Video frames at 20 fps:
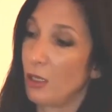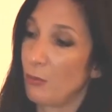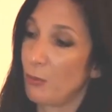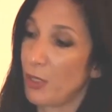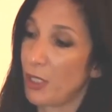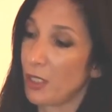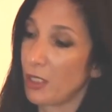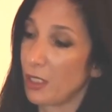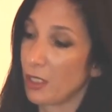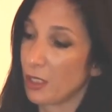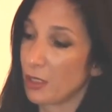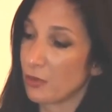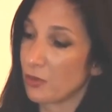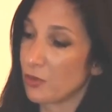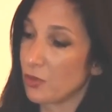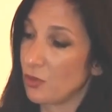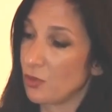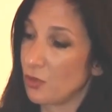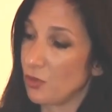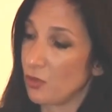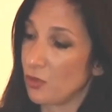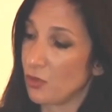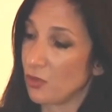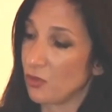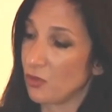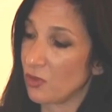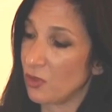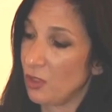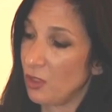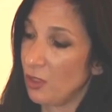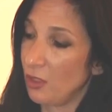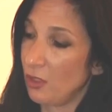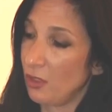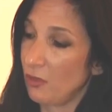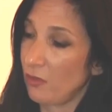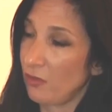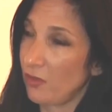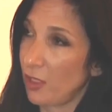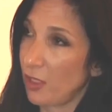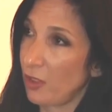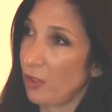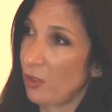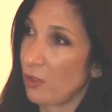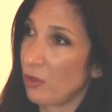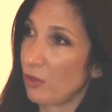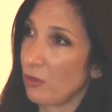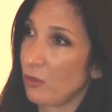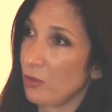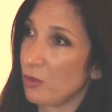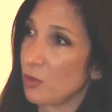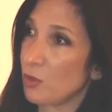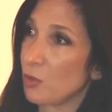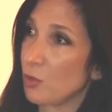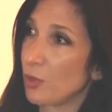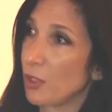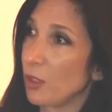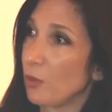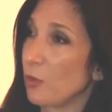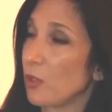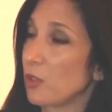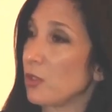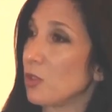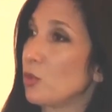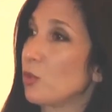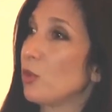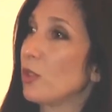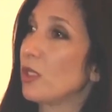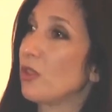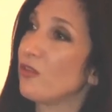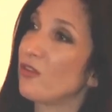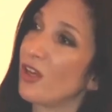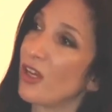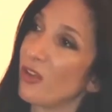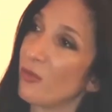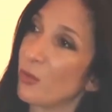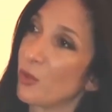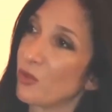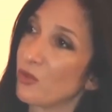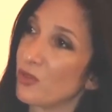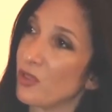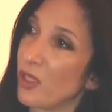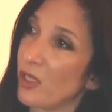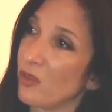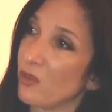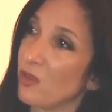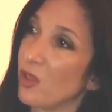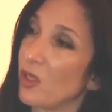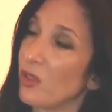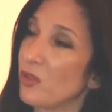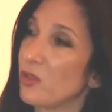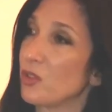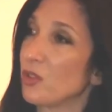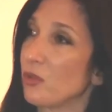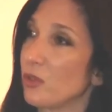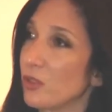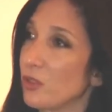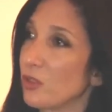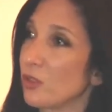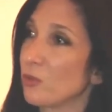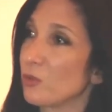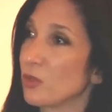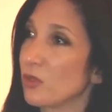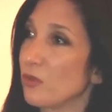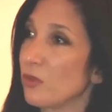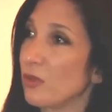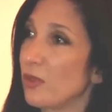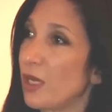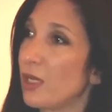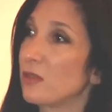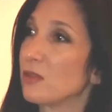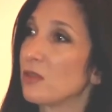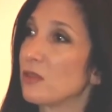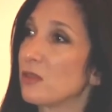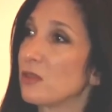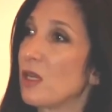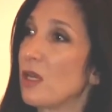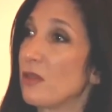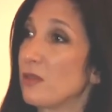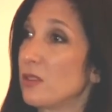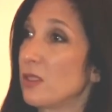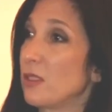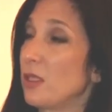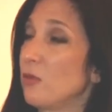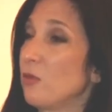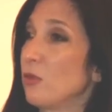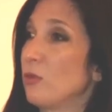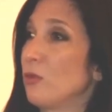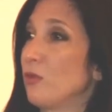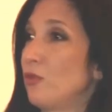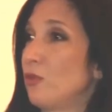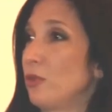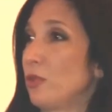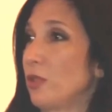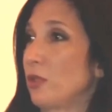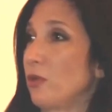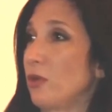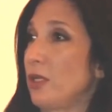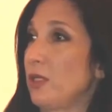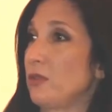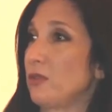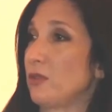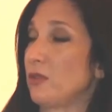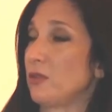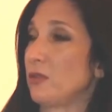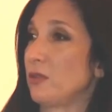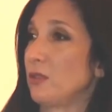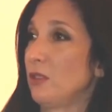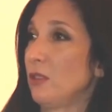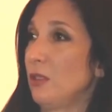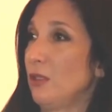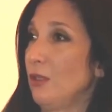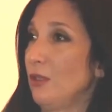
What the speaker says: banking institutions. They're 21 to 25% larger in terms of their asset size than they were before the crisis.